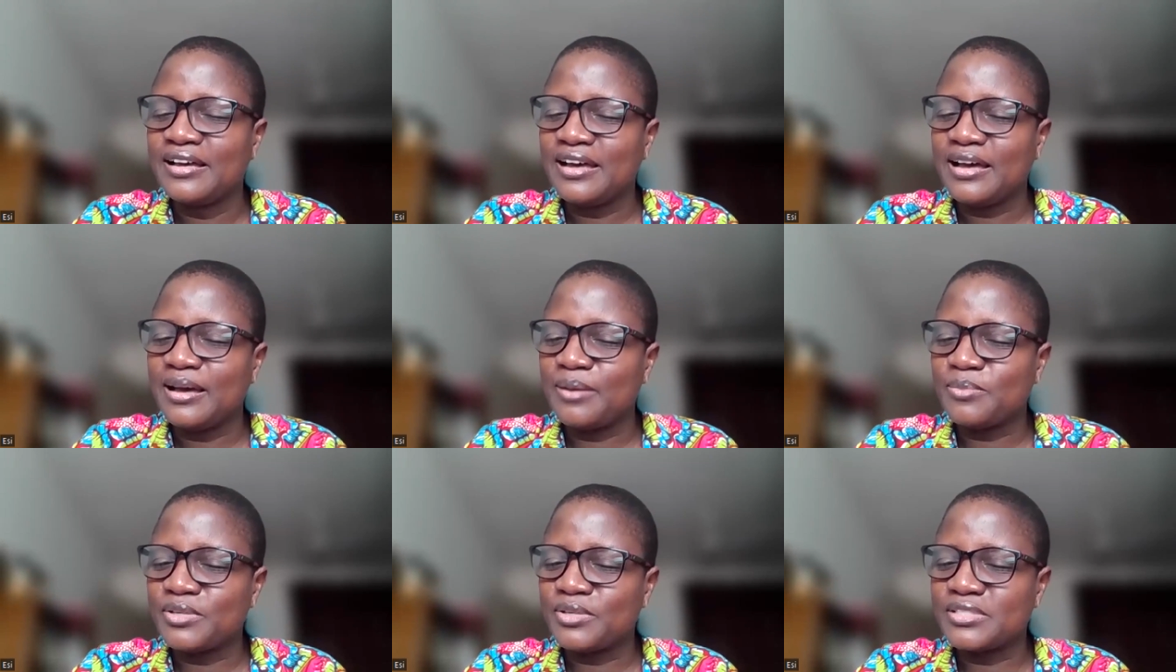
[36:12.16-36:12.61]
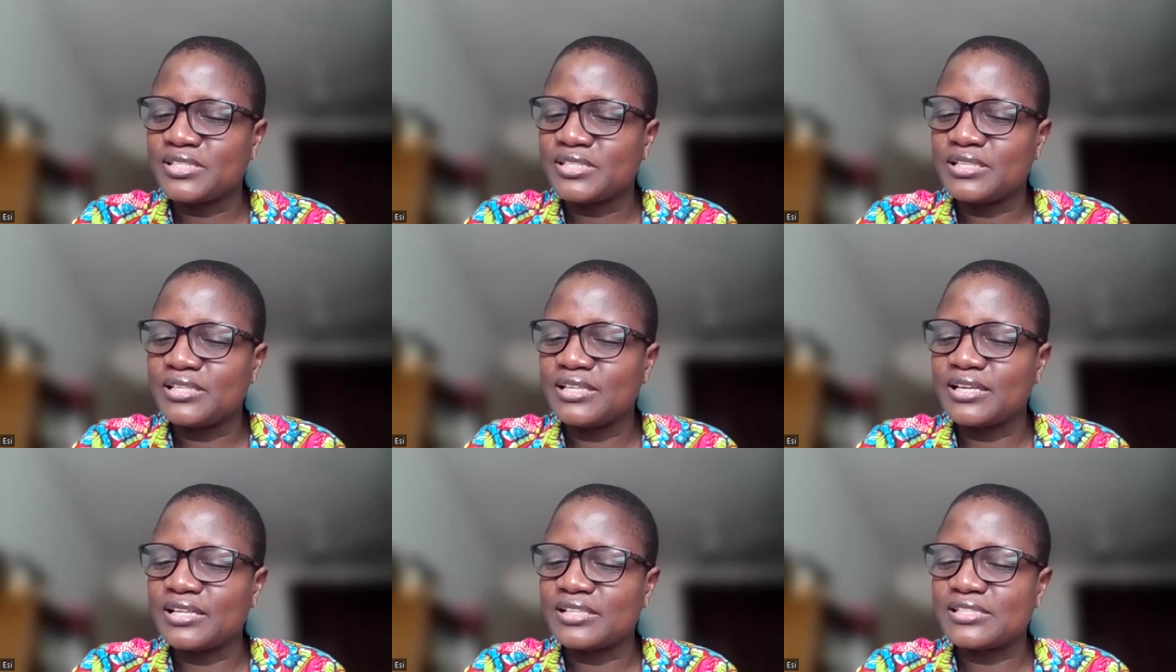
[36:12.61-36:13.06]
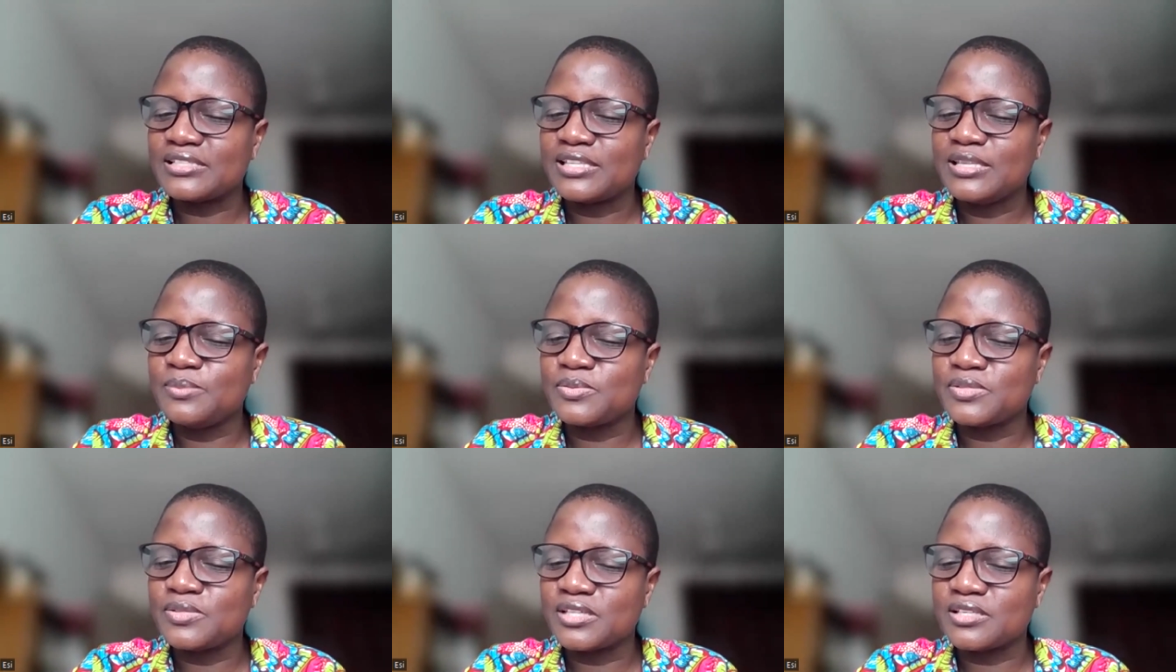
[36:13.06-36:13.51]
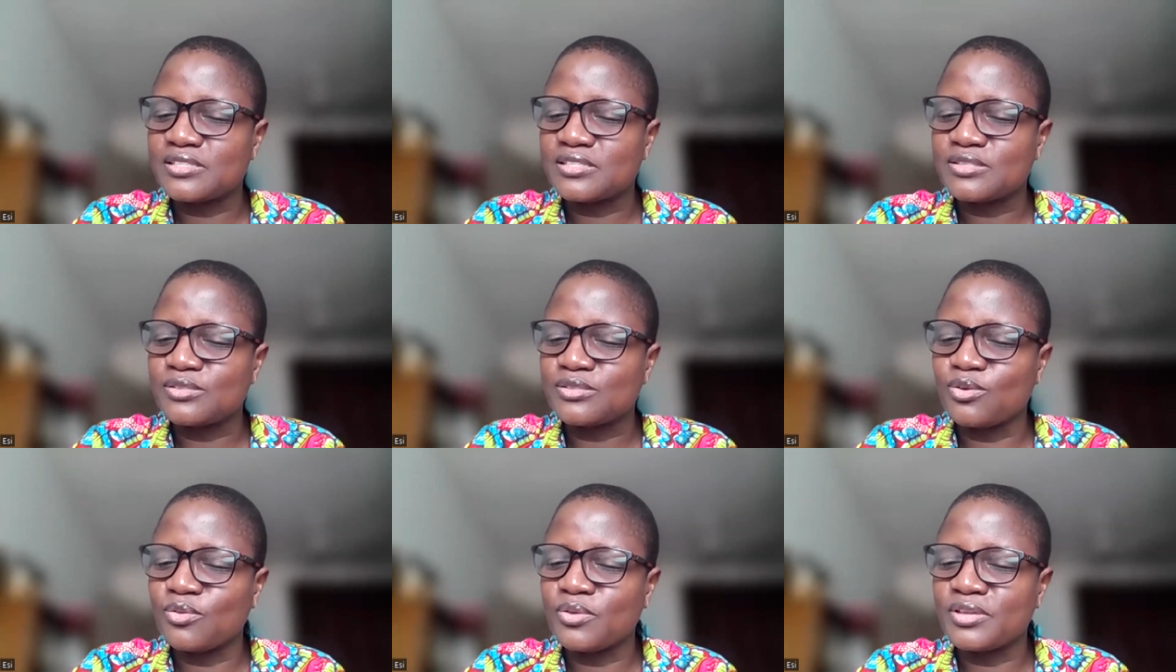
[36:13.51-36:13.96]
um, you're mm. telling us keeps
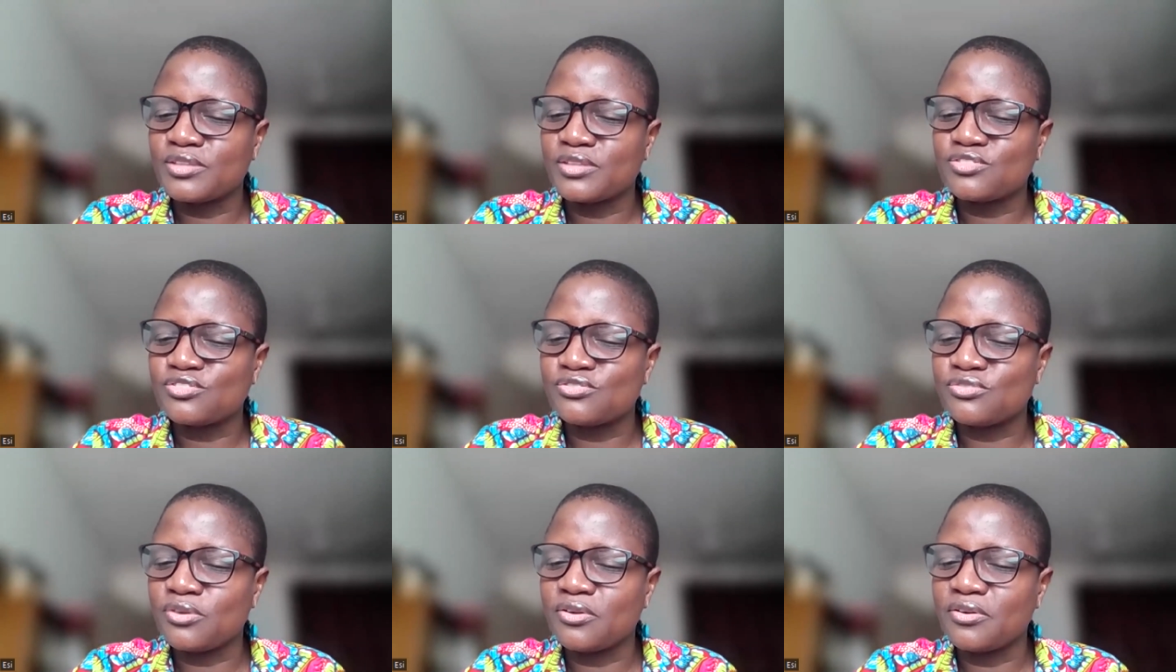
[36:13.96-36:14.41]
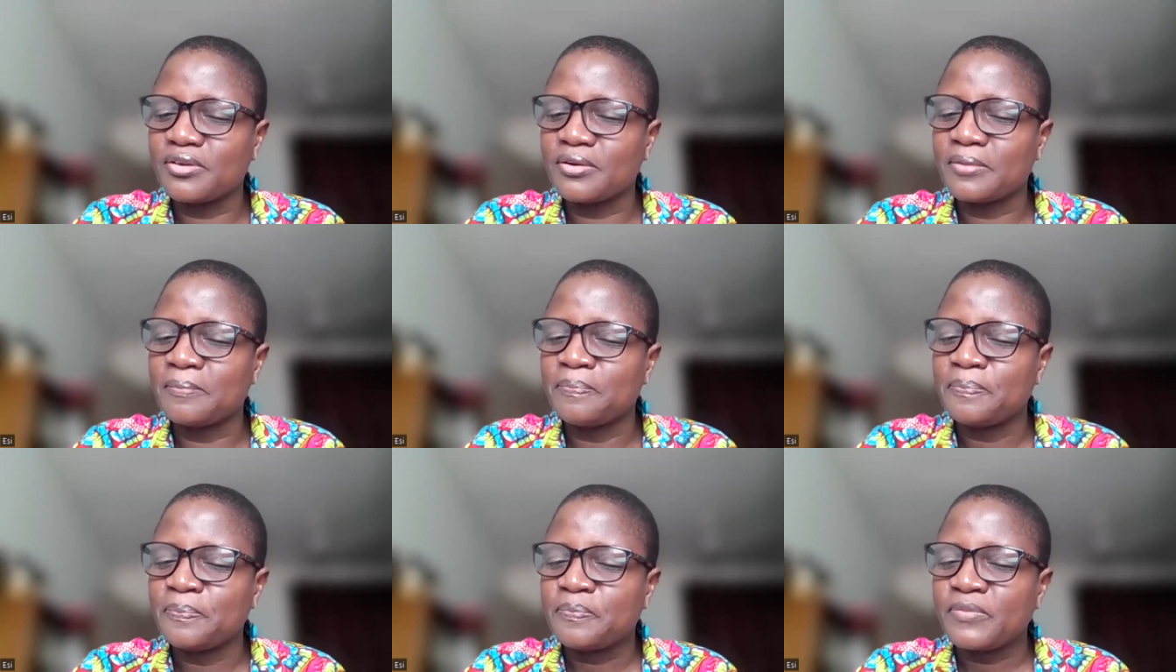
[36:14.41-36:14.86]
us going strong.